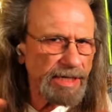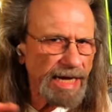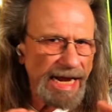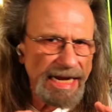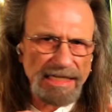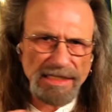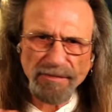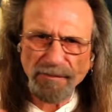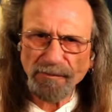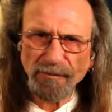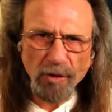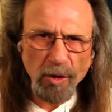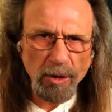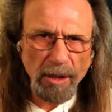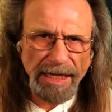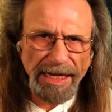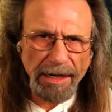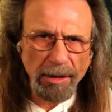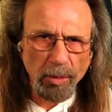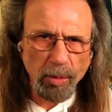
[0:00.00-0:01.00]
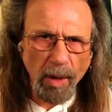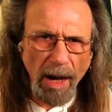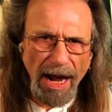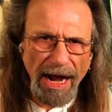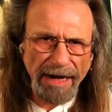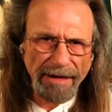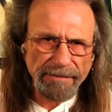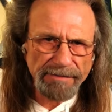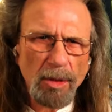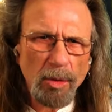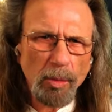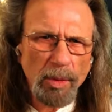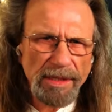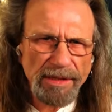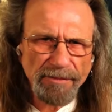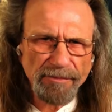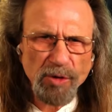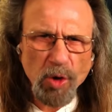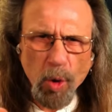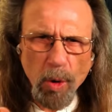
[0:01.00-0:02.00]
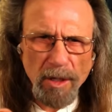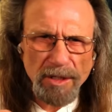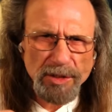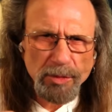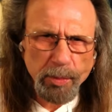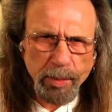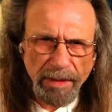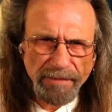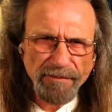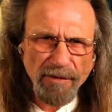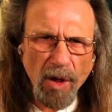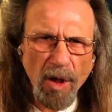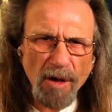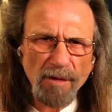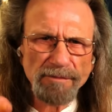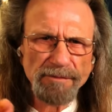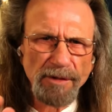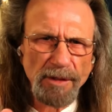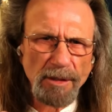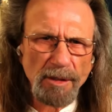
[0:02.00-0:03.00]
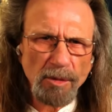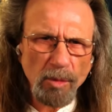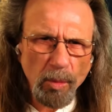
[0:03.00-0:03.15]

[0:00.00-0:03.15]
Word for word: has fully arrived, with, of course, Revolver,